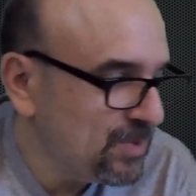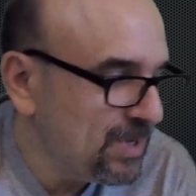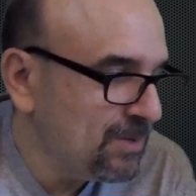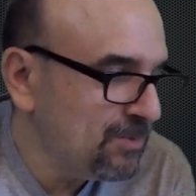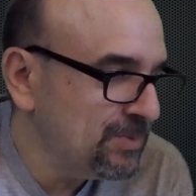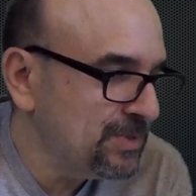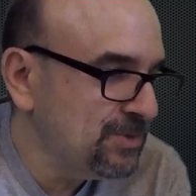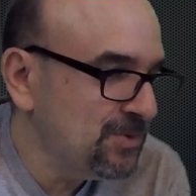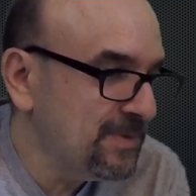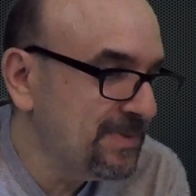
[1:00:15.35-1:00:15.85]

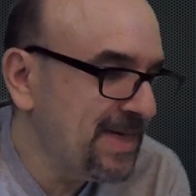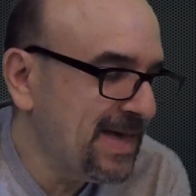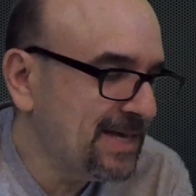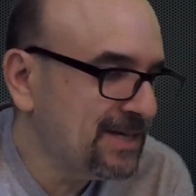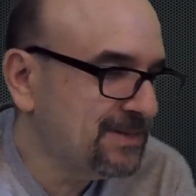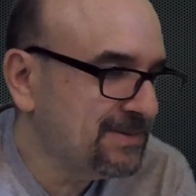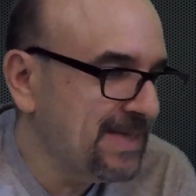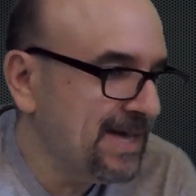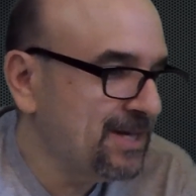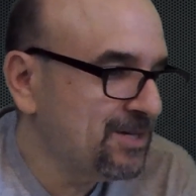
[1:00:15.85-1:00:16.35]
Well, you know All that
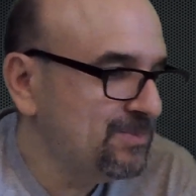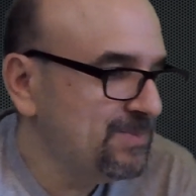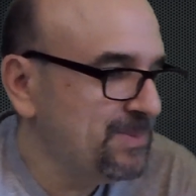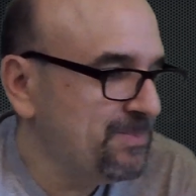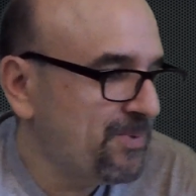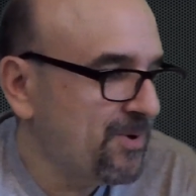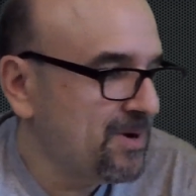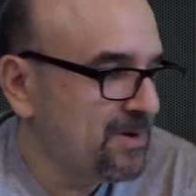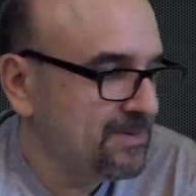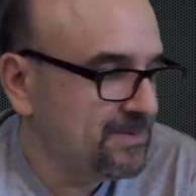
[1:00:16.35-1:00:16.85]
right. that could be
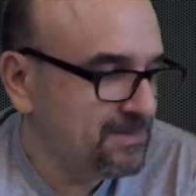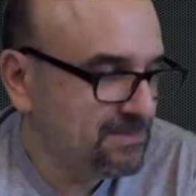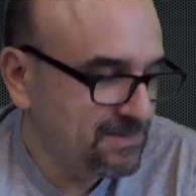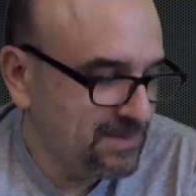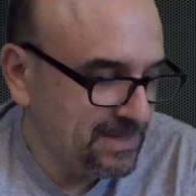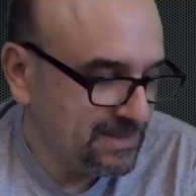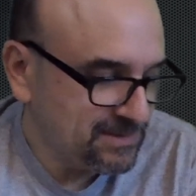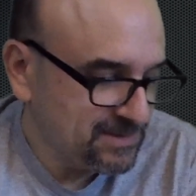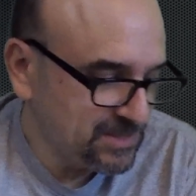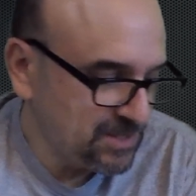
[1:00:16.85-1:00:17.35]
part of the
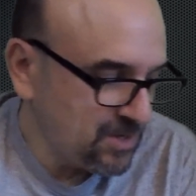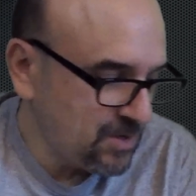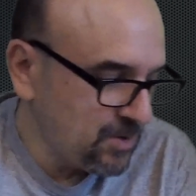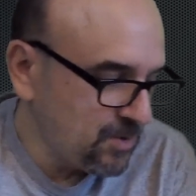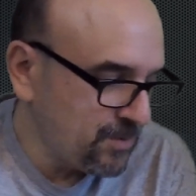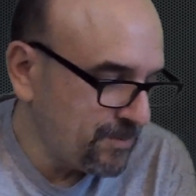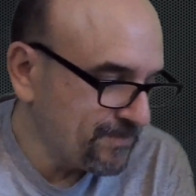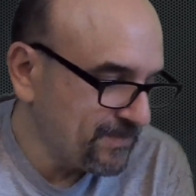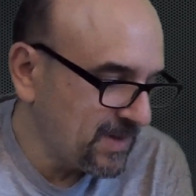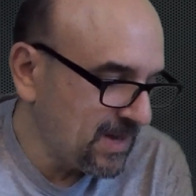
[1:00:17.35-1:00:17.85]
thing.
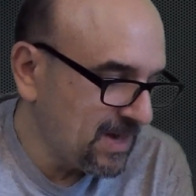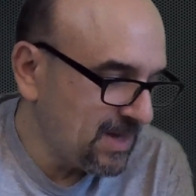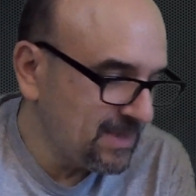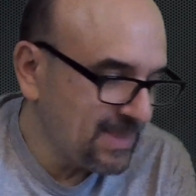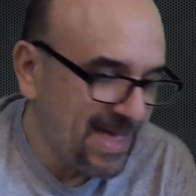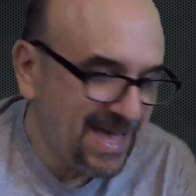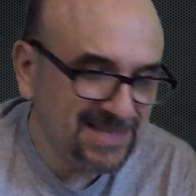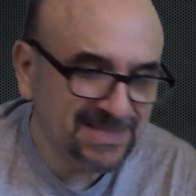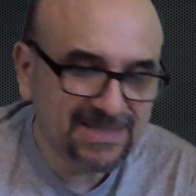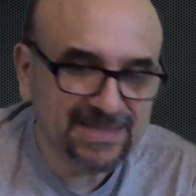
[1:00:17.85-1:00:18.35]
So uh,
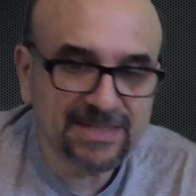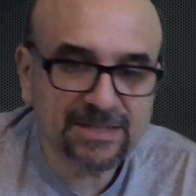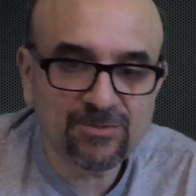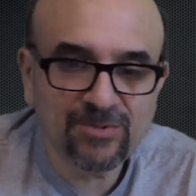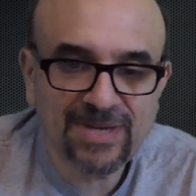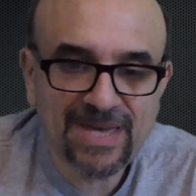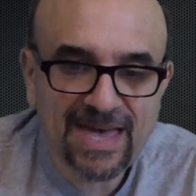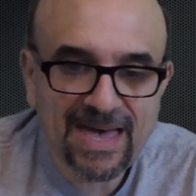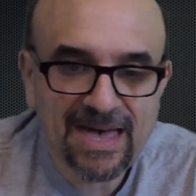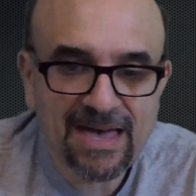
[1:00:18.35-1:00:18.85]
last thing
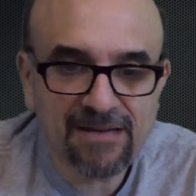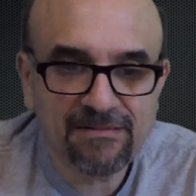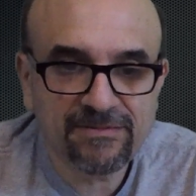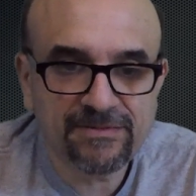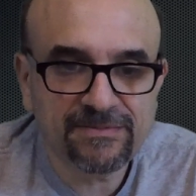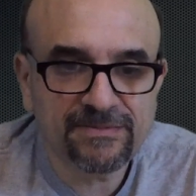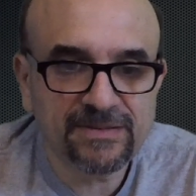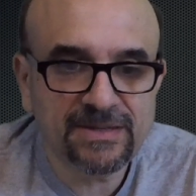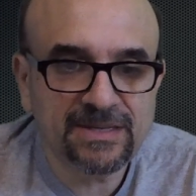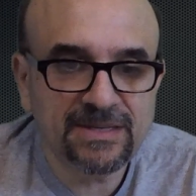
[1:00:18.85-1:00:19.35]
we
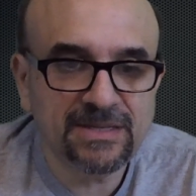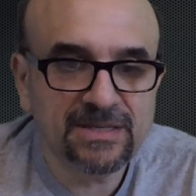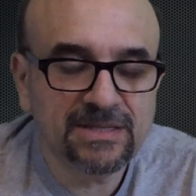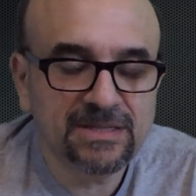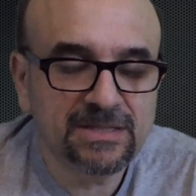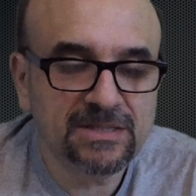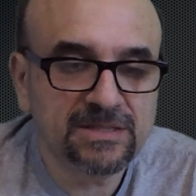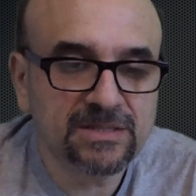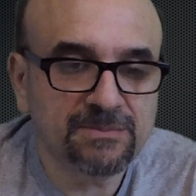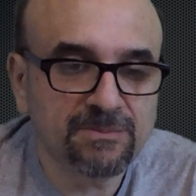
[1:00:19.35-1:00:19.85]
have
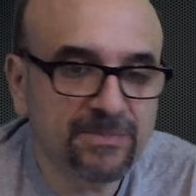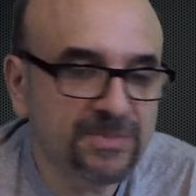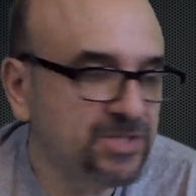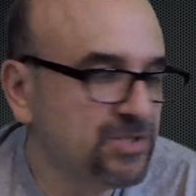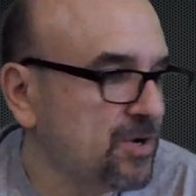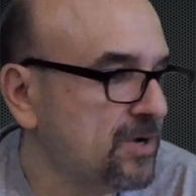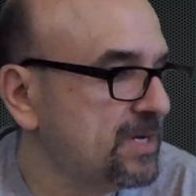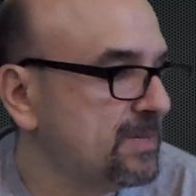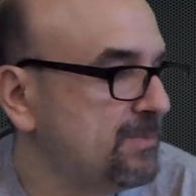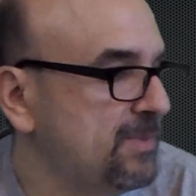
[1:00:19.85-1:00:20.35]
is
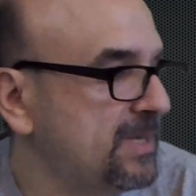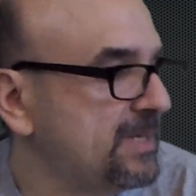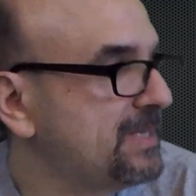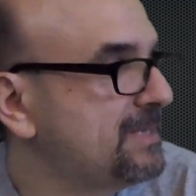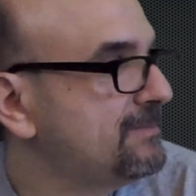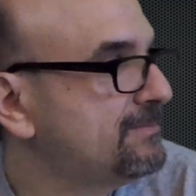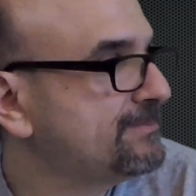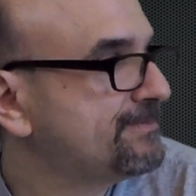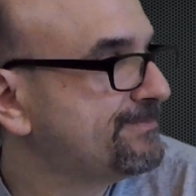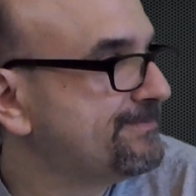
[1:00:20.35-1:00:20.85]
starting money.
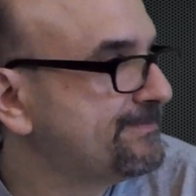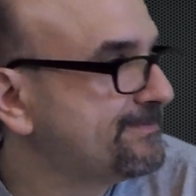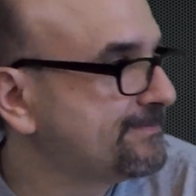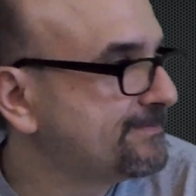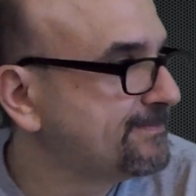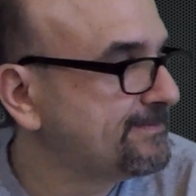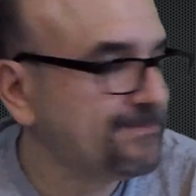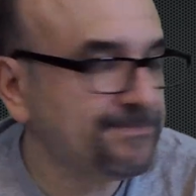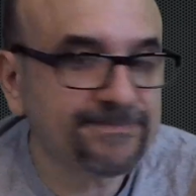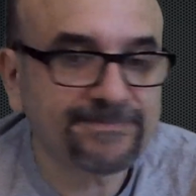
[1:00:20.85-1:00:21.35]

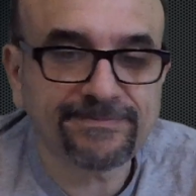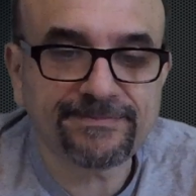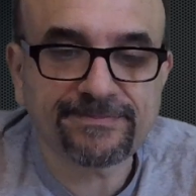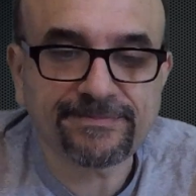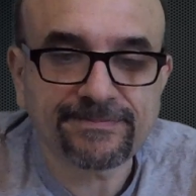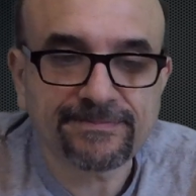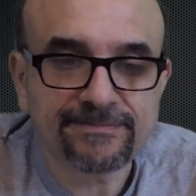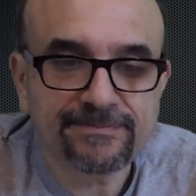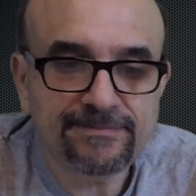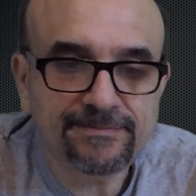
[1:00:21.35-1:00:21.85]
All right,
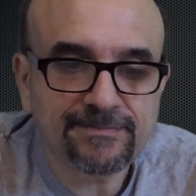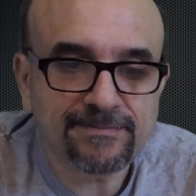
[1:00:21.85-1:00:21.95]
now,